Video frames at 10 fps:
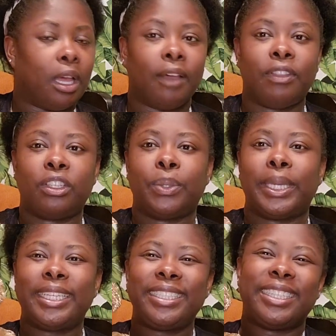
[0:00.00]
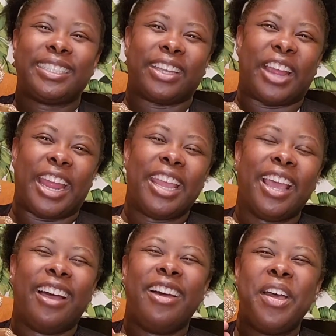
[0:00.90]
of the twist. Sorry.
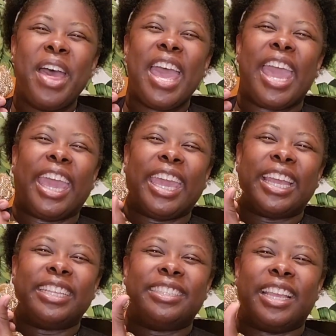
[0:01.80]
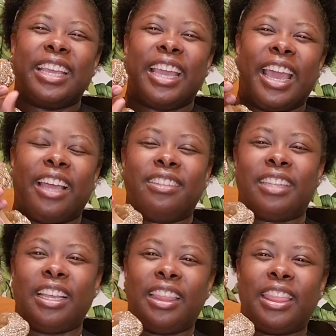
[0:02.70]
And it
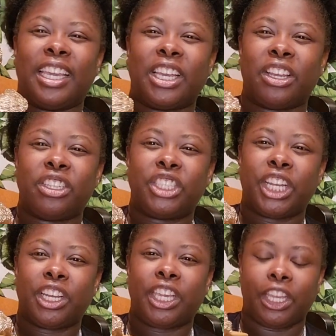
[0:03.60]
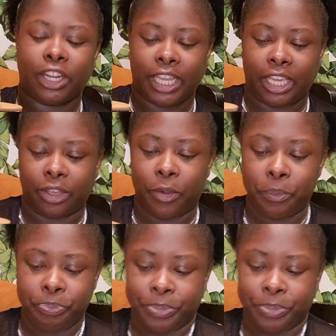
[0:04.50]
has a thicker, chunkier heel.